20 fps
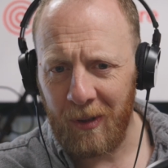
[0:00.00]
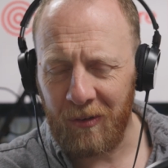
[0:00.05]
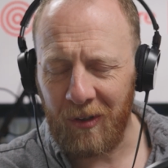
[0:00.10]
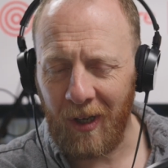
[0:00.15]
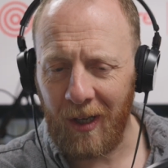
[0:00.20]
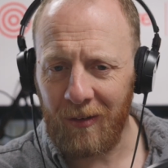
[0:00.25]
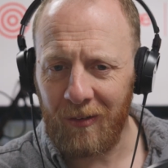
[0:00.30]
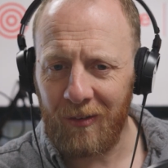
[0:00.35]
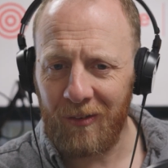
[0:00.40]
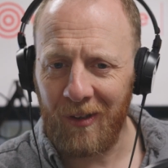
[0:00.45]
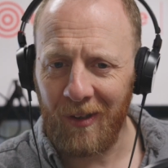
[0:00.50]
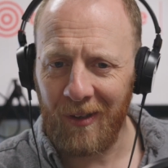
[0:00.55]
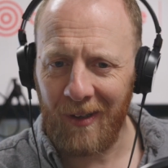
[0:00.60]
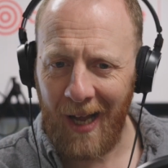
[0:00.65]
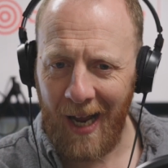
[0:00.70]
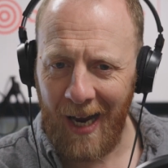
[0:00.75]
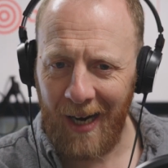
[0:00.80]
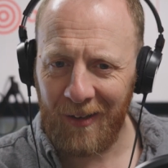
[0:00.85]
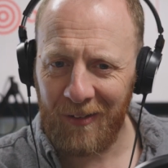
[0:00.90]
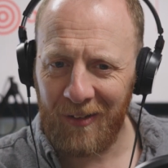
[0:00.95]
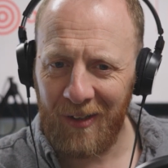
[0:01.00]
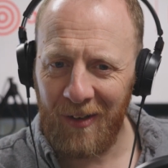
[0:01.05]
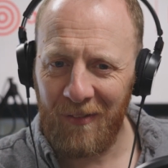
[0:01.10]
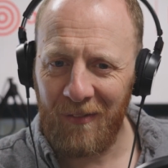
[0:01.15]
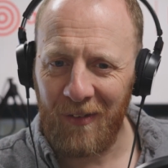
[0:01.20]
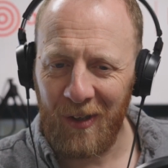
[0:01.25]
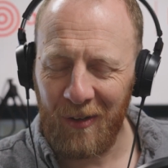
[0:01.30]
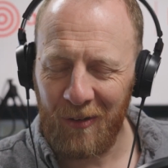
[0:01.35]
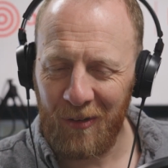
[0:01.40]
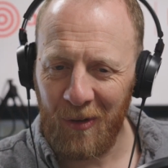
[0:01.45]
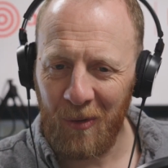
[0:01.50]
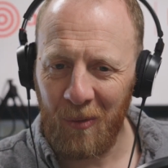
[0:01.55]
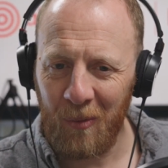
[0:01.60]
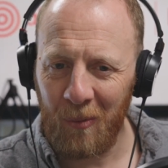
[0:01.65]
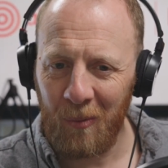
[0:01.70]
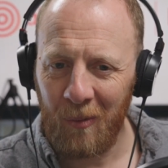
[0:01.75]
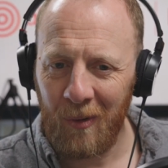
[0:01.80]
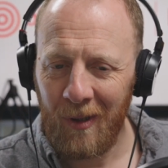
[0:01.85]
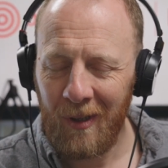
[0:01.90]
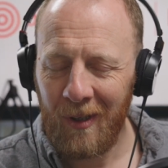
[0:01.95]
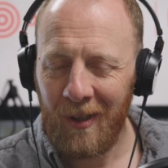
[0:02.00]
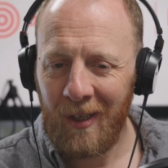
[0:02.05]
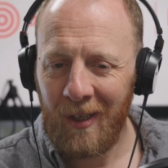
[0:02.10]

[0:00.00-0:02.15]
Is that still active? Are you still